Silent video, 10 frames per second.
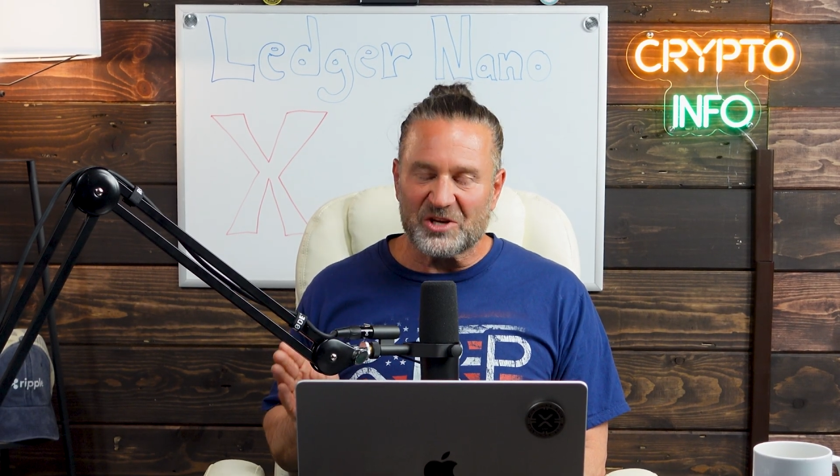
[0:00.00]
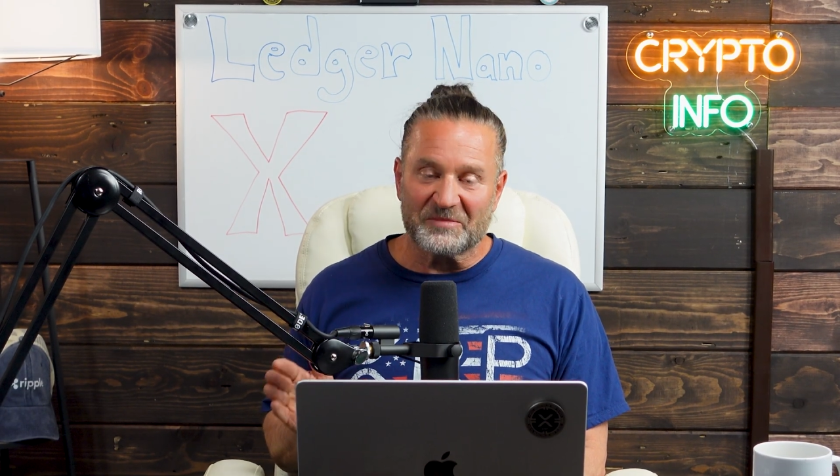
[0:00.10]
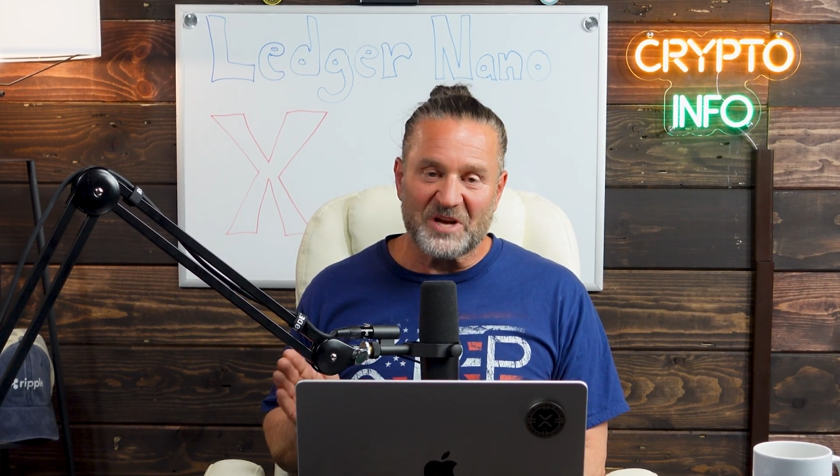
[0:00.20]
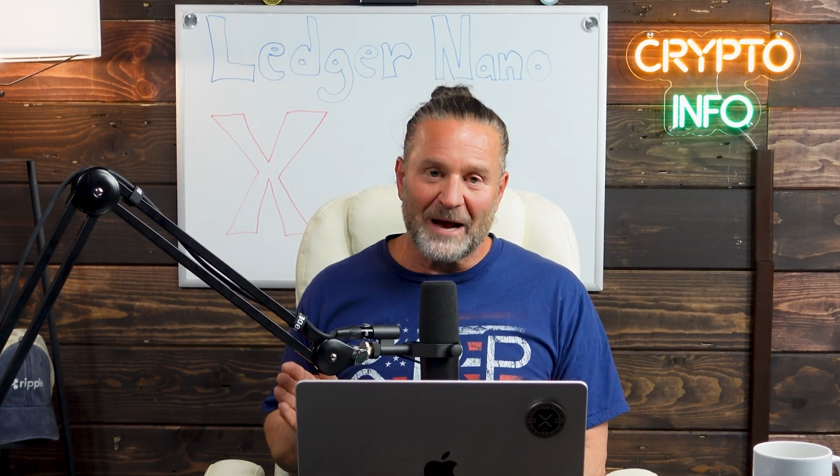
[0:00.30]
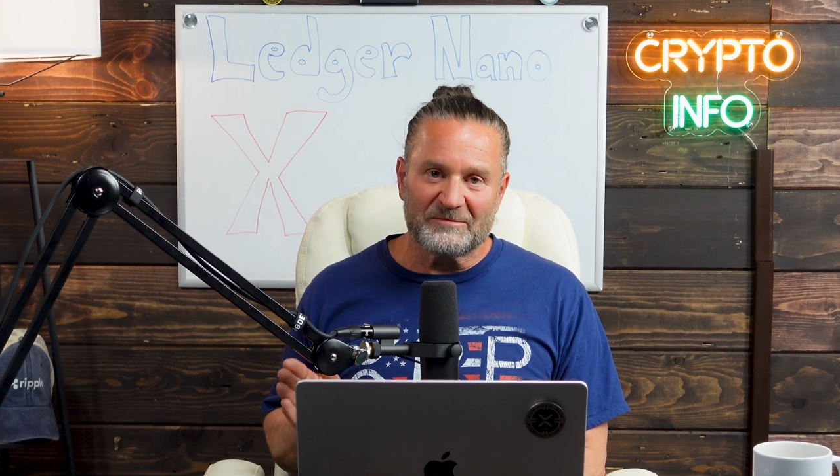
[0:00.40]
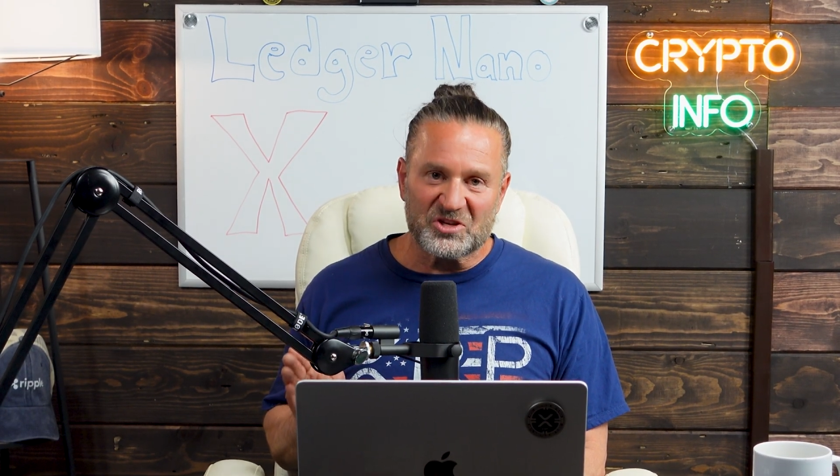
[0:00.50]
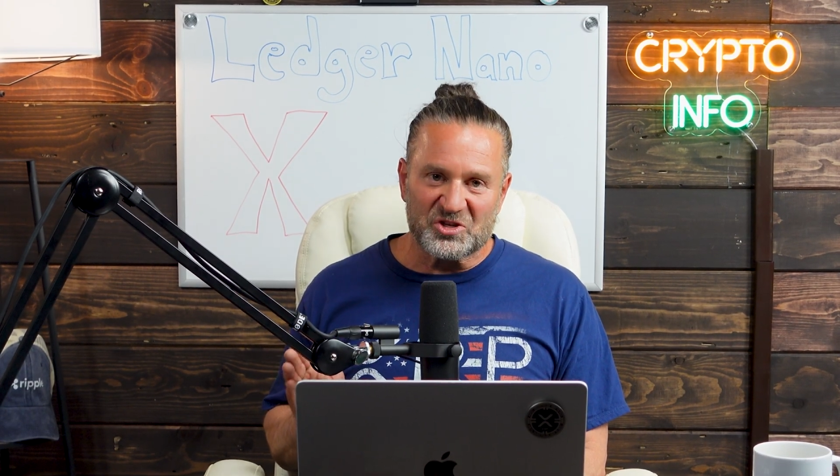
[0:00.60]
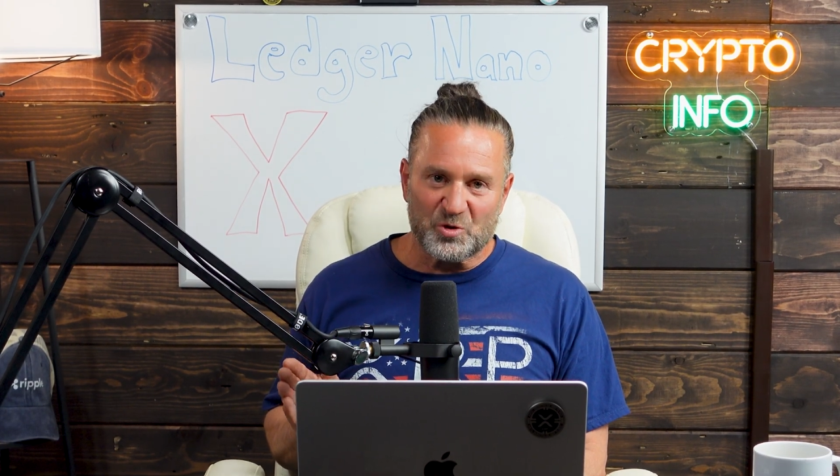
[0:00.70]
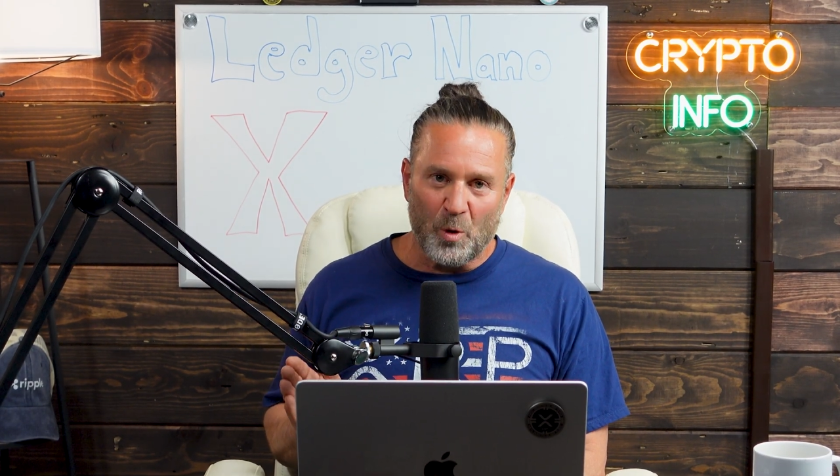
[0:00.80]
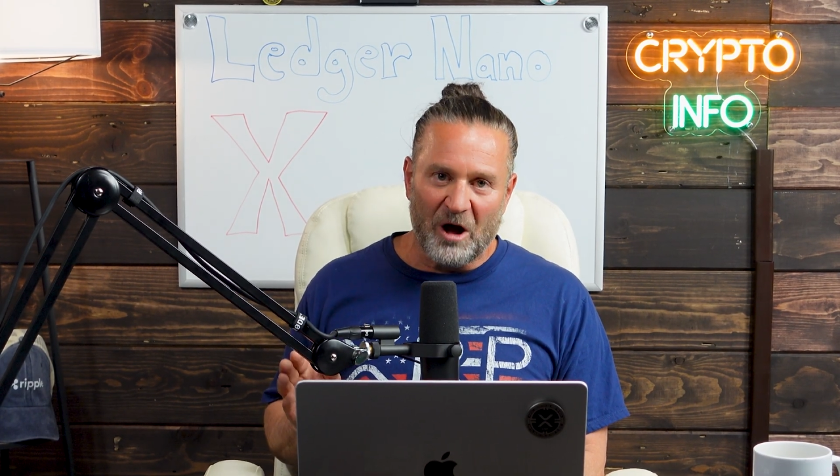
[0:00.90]
Sometimes
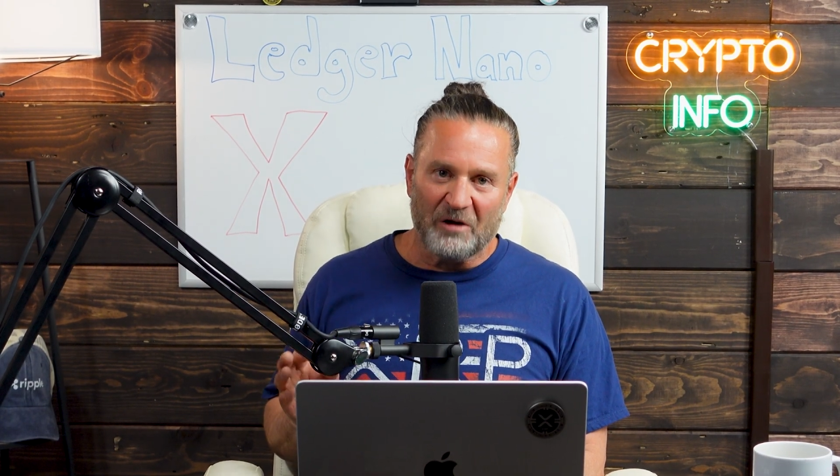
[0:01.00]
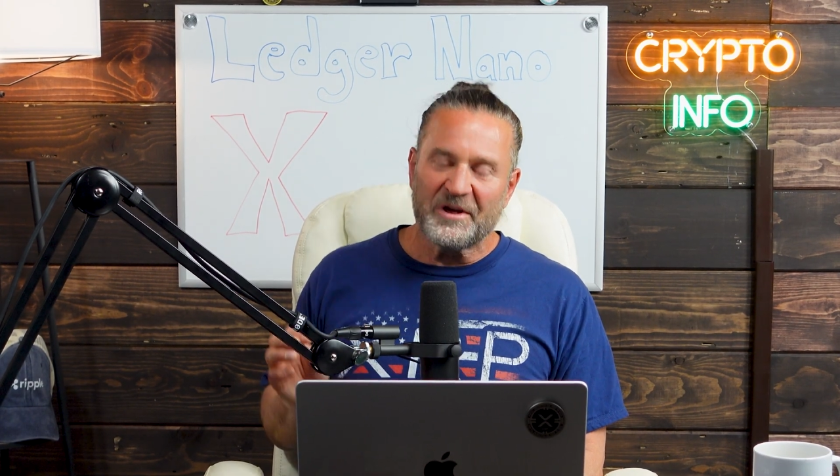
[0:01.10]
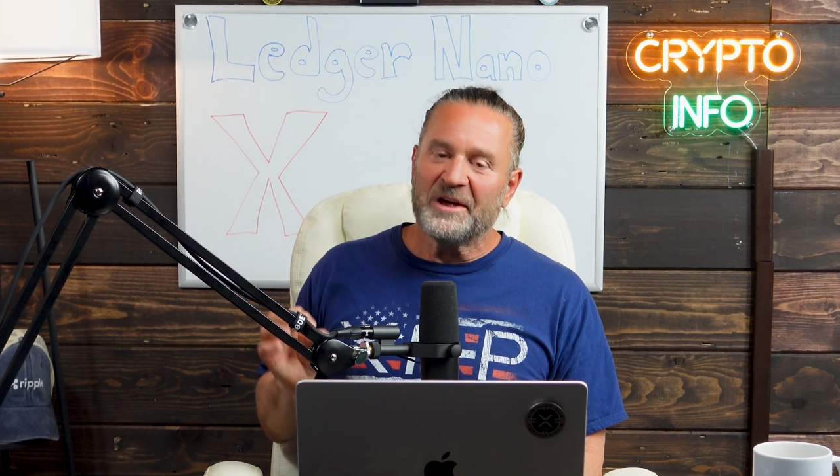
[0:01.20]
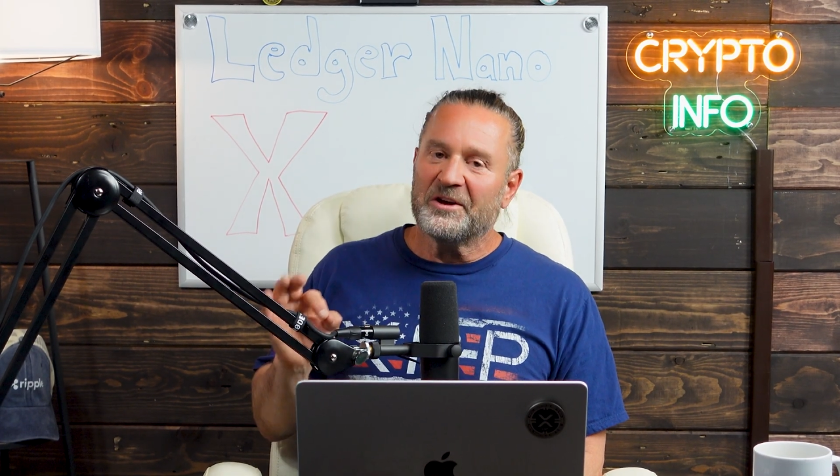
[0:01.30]
it's 12.